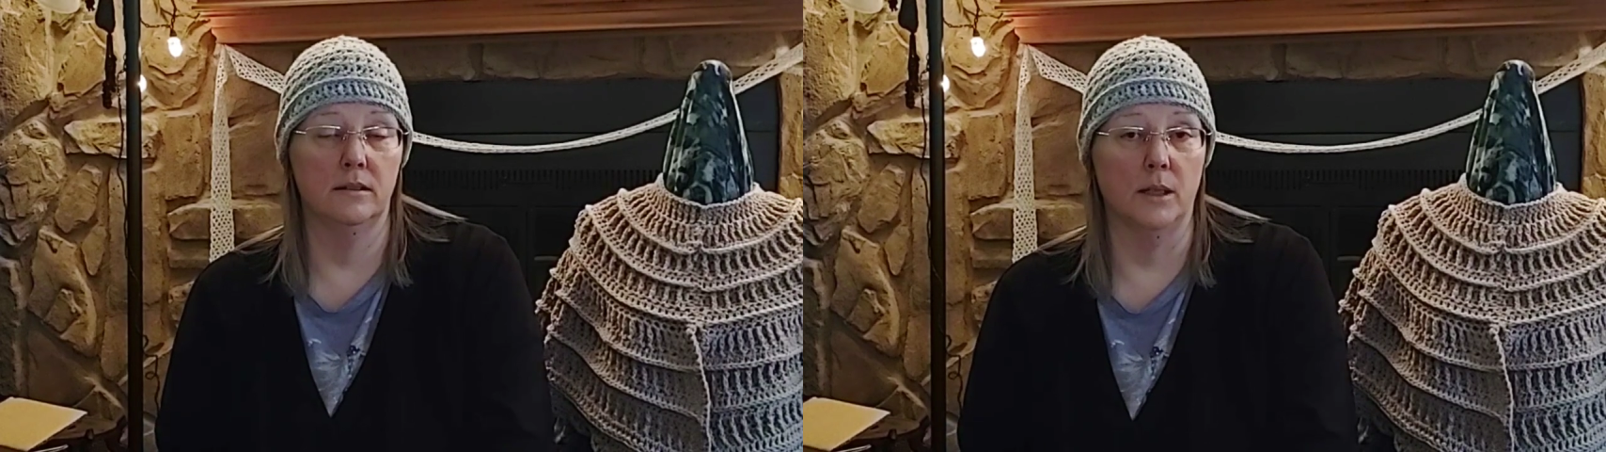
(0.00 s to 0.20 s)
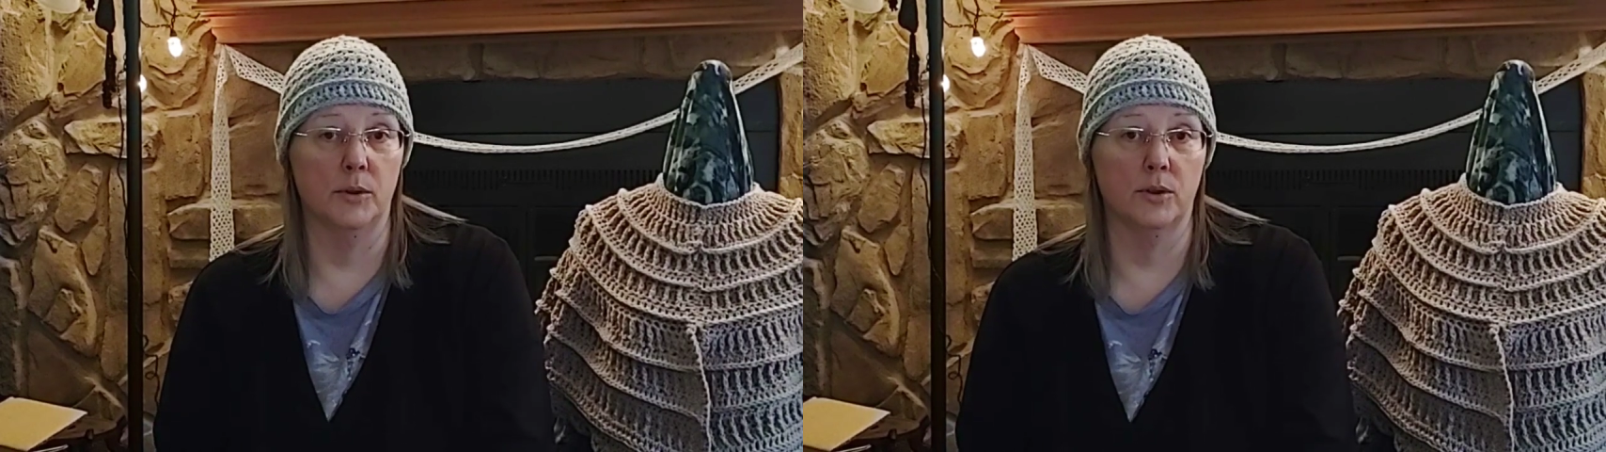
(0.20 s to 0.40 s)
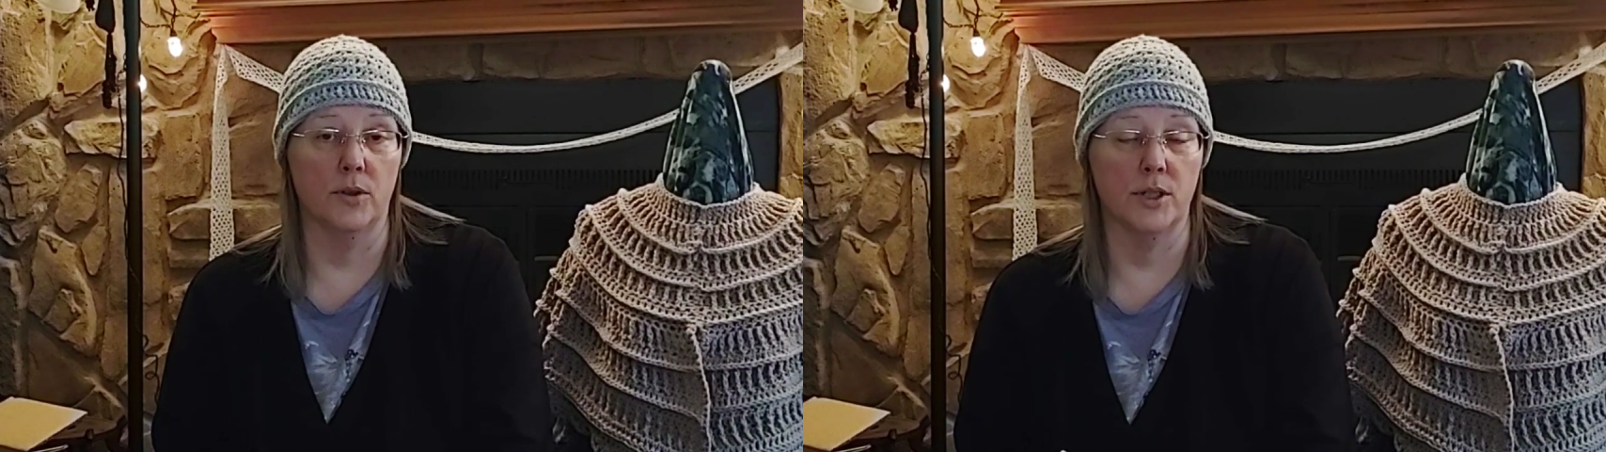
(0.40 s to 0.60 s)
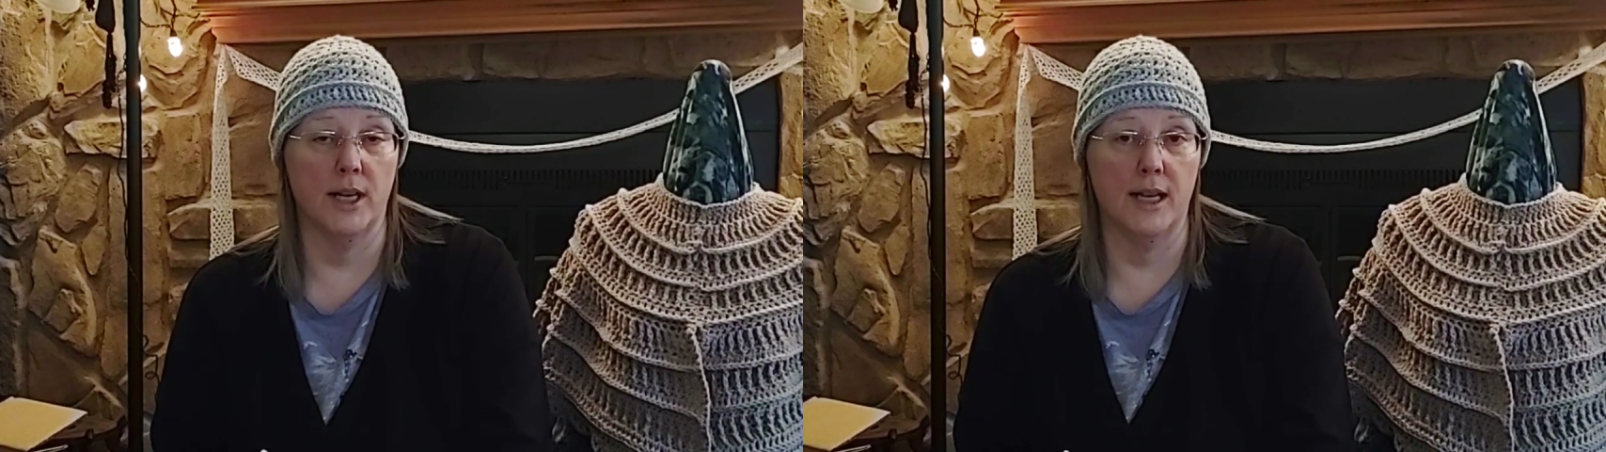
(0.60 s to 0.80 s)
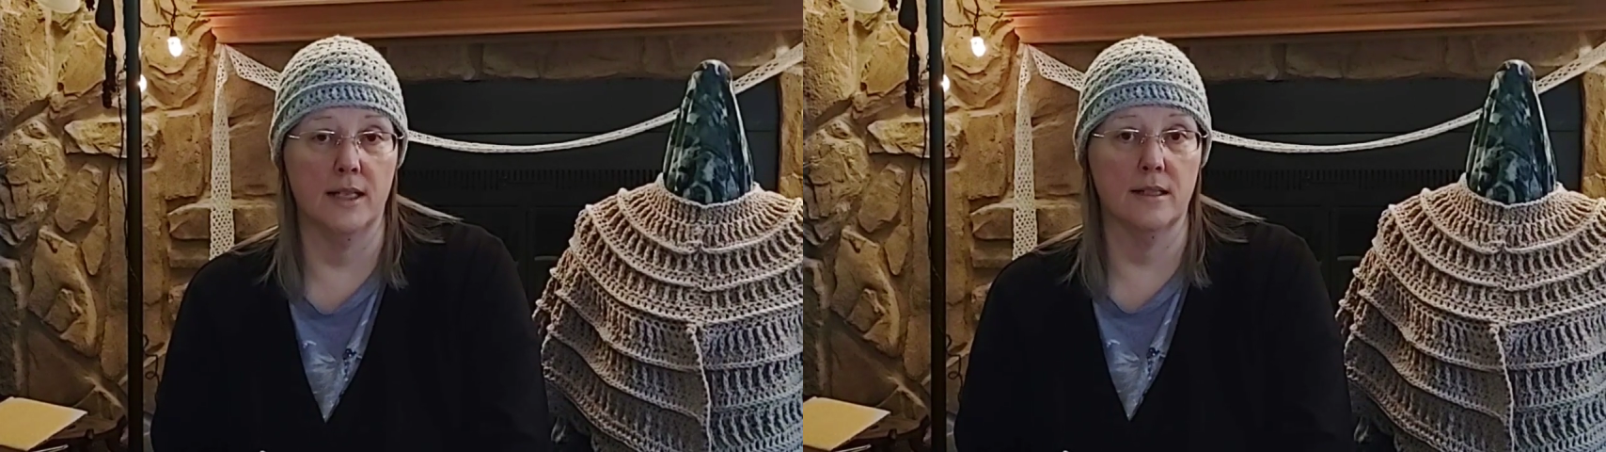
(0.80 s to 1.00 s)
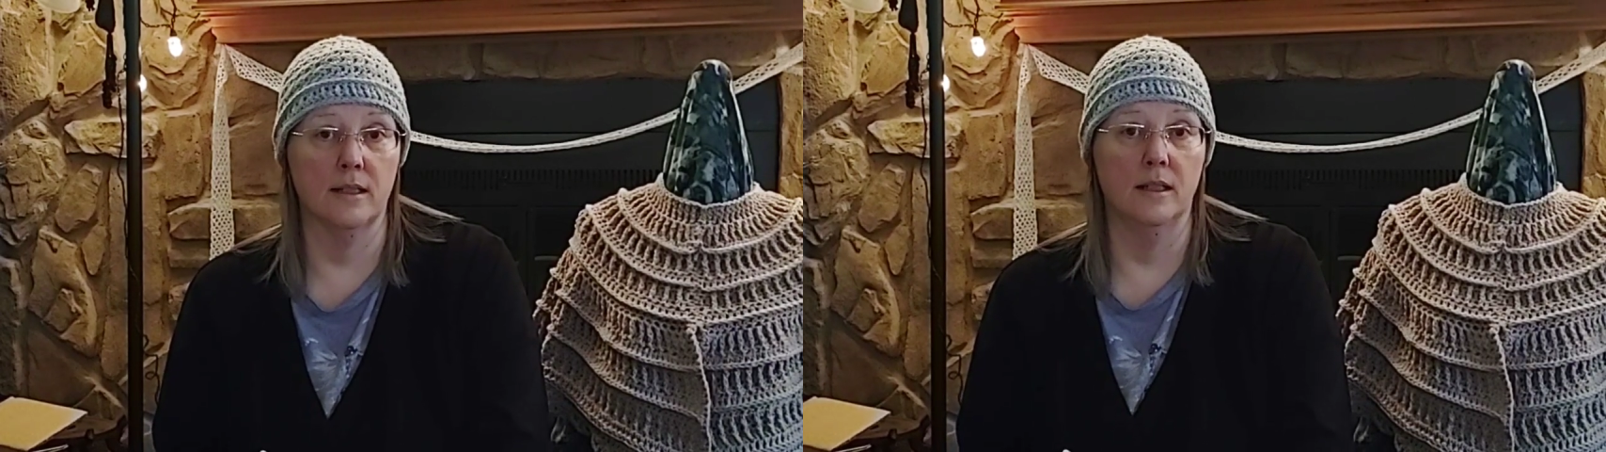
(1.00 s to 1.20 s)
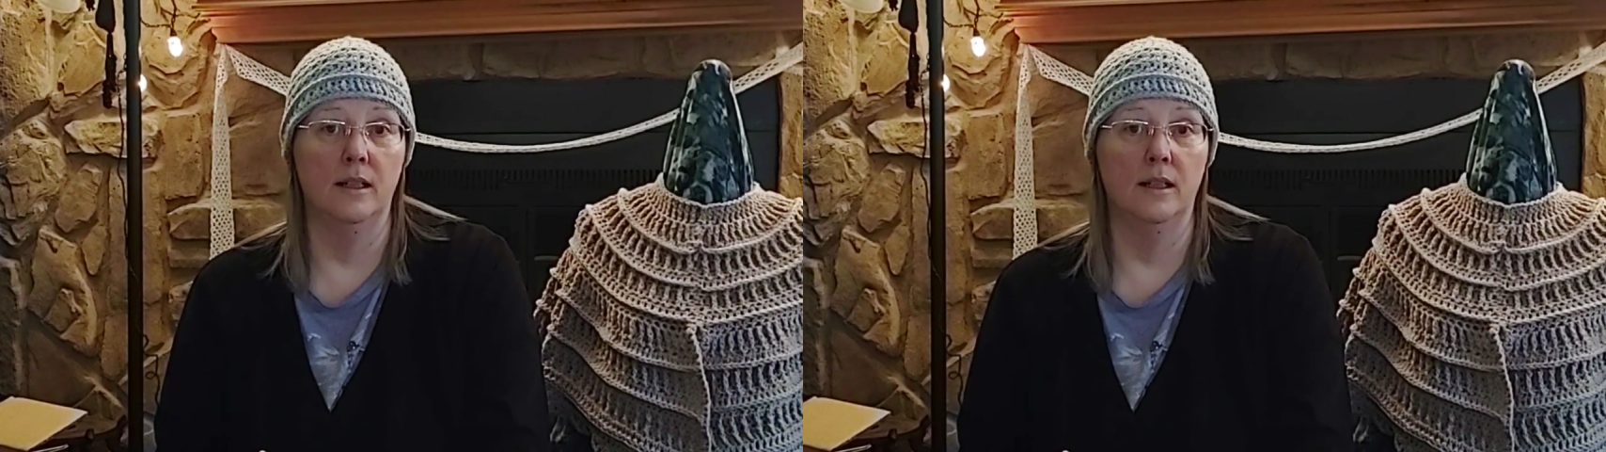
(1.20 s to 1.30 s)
double crochets.